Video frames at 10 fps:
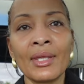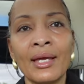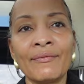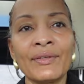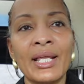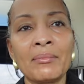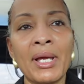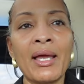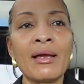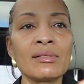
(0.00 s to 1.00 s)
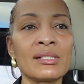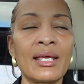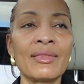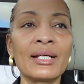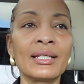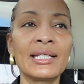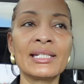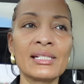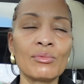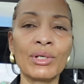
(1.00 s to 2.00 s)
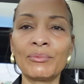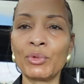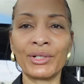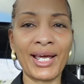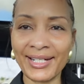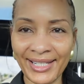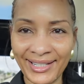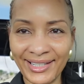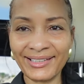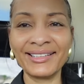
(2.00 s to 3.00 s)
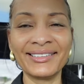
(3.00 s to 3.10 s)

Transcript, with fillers: I feel like my house stay the cleanest when we're not in it.